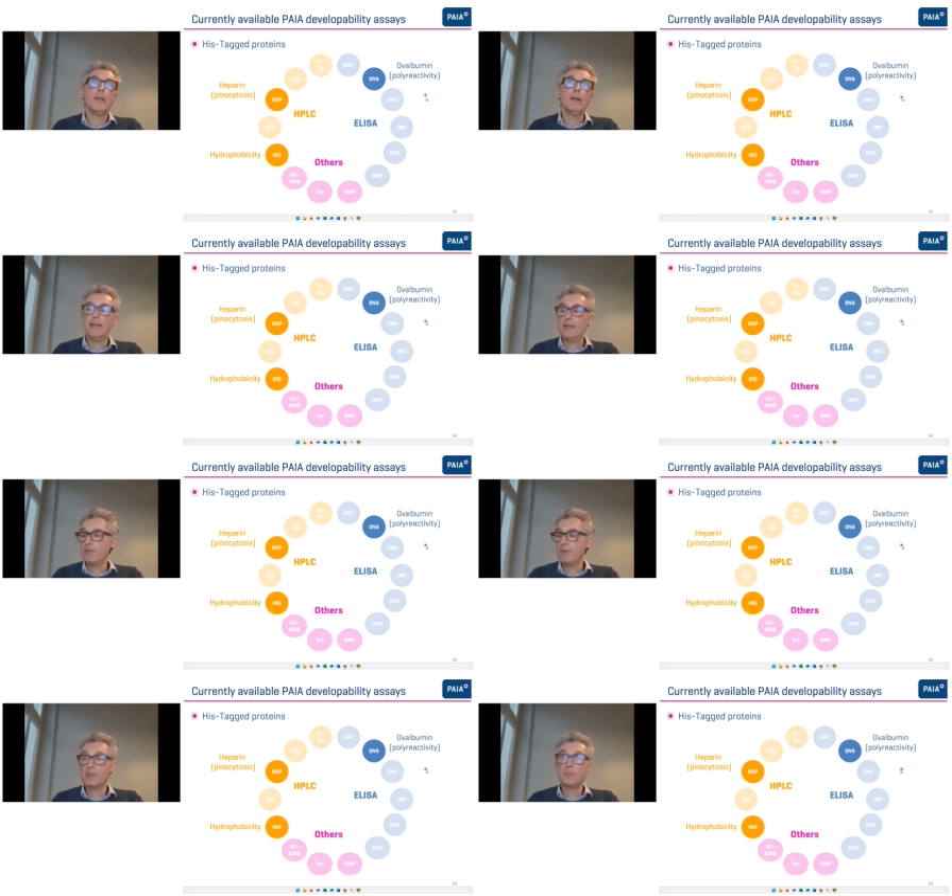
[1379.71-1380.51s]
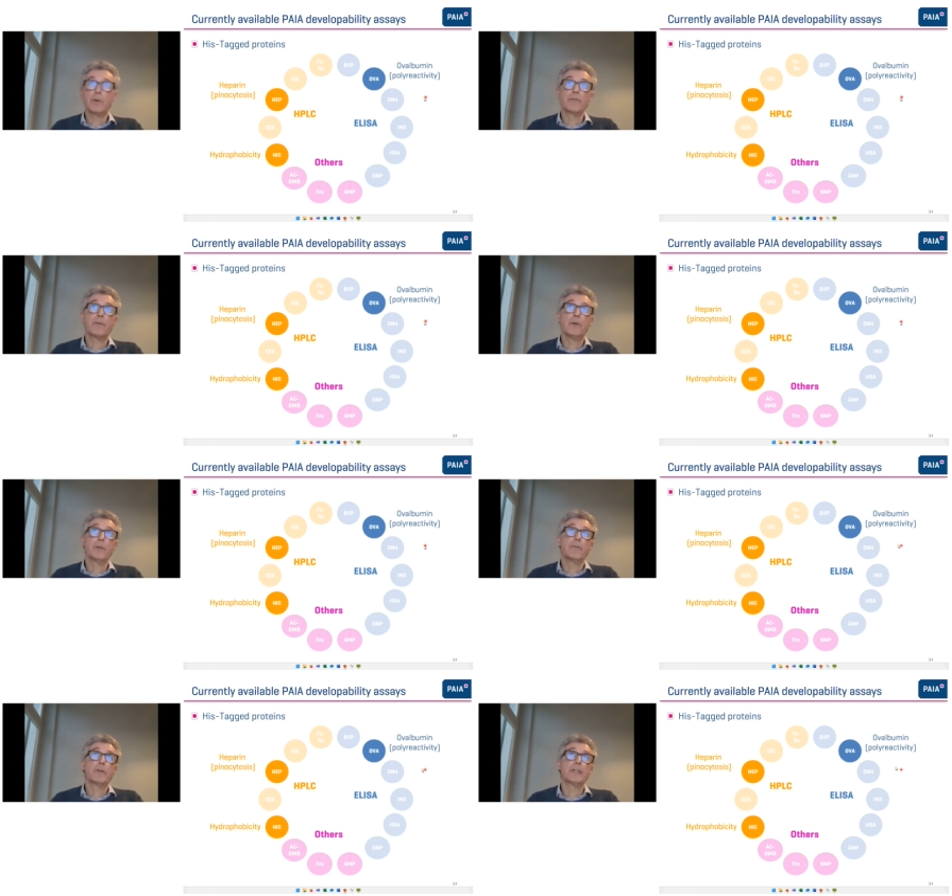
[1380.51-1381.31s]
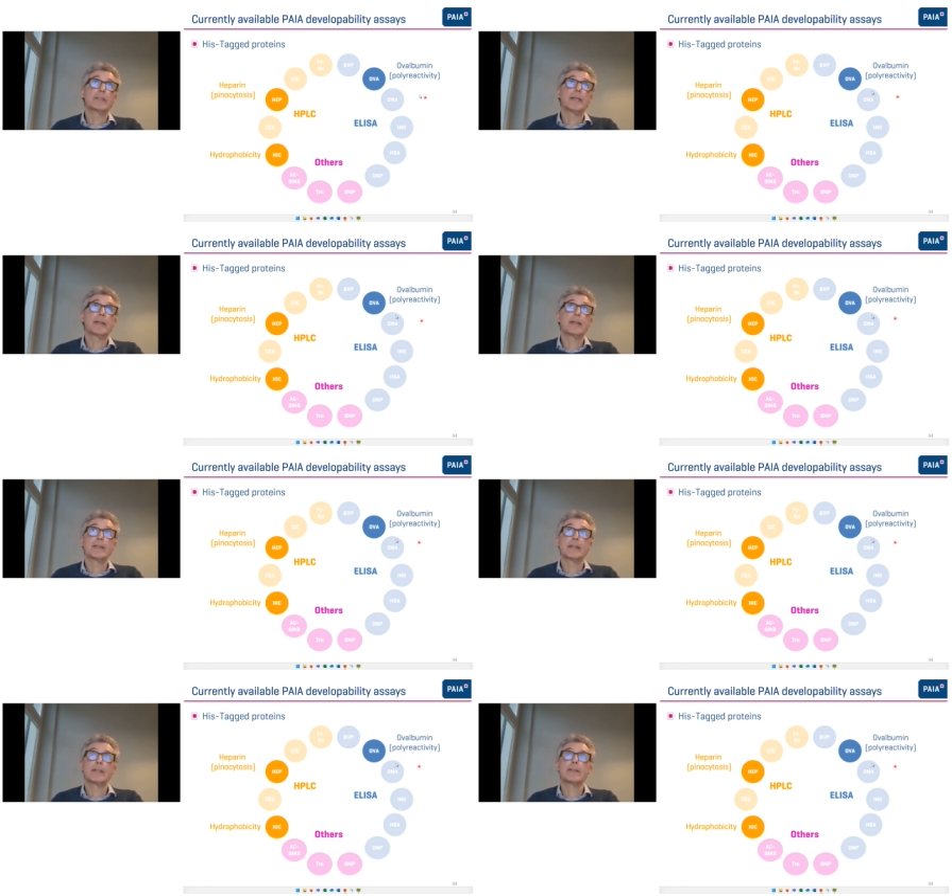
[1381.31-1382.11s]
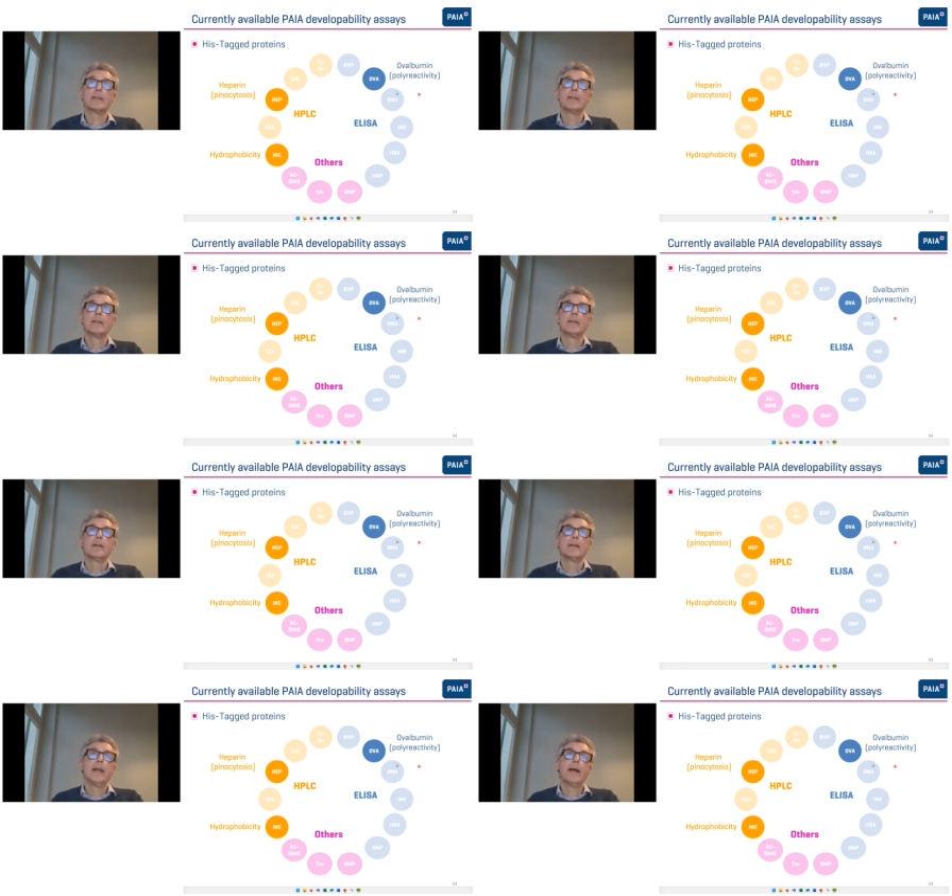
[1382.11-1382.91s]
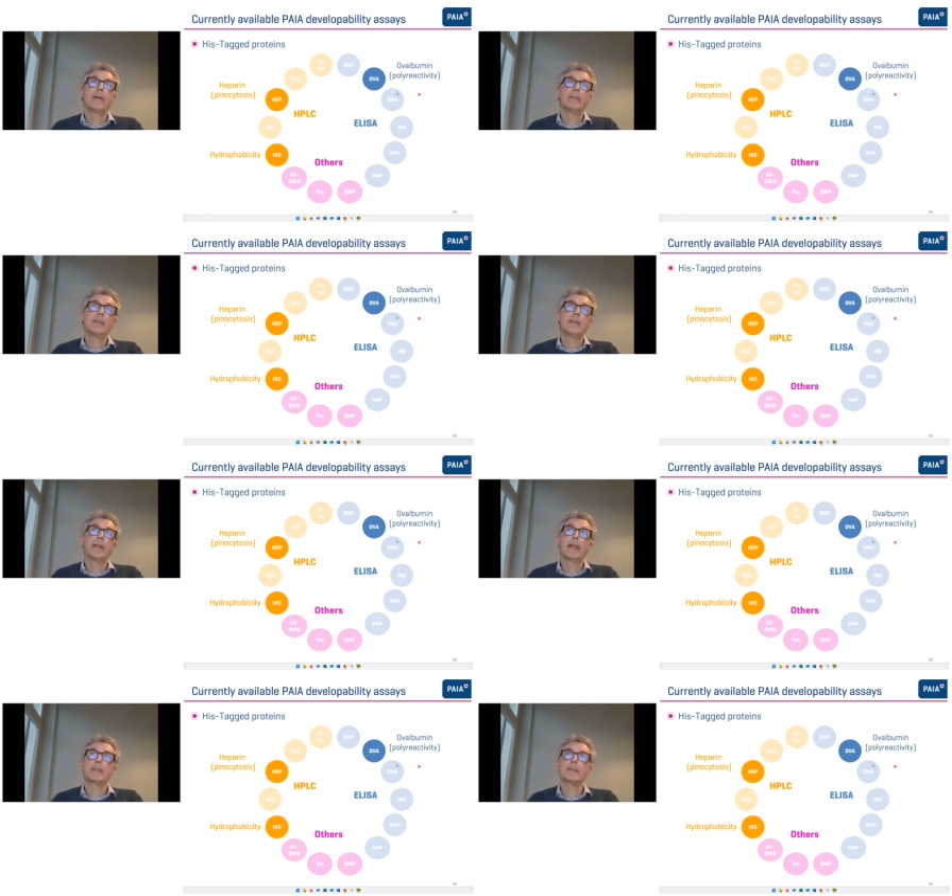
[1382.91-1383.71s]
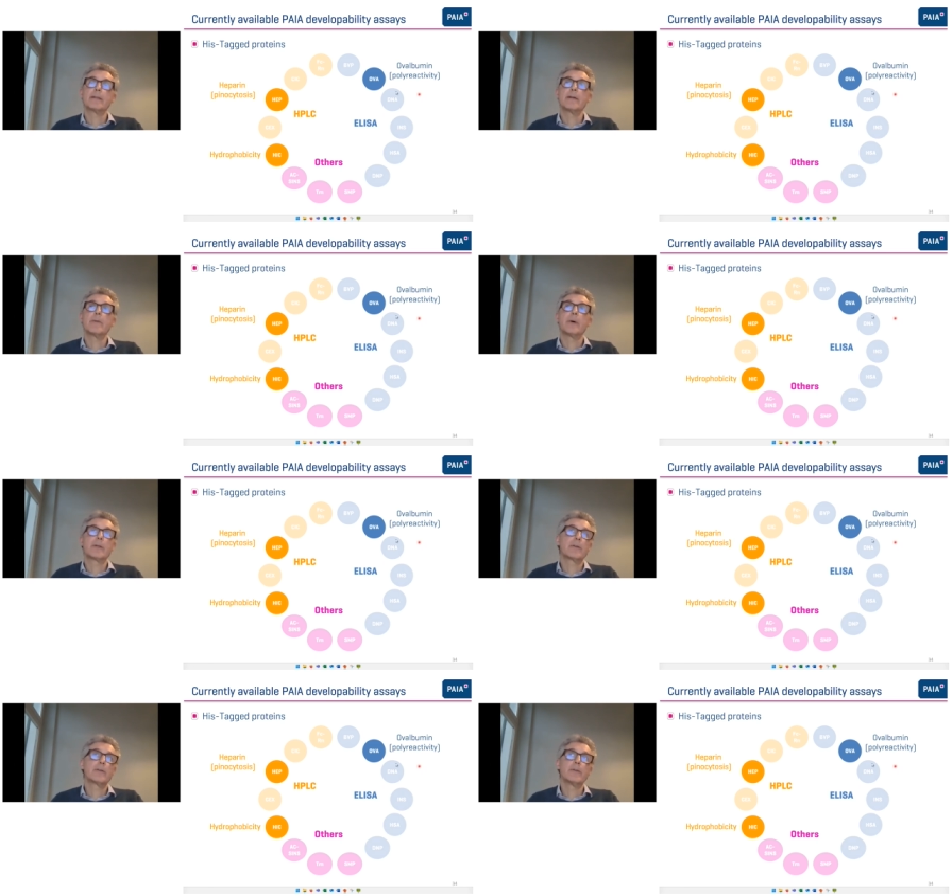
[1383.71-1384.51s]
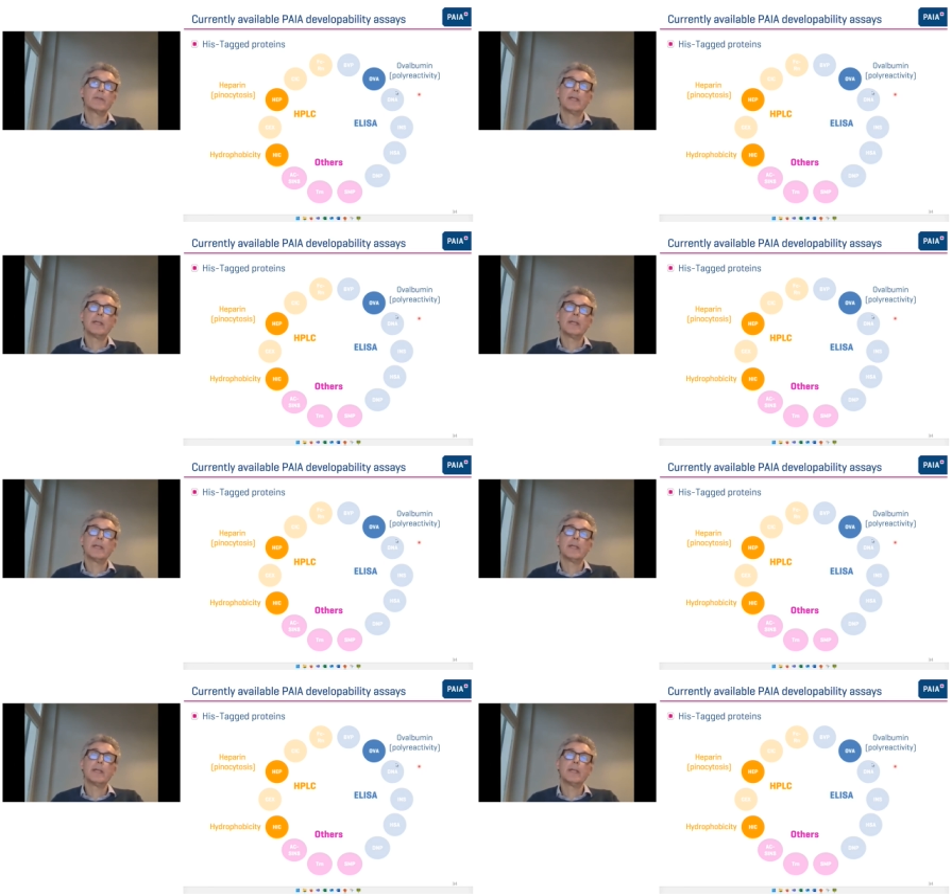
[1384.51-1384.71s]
to this portfolio for HISTEC assays, in the next 1 to 2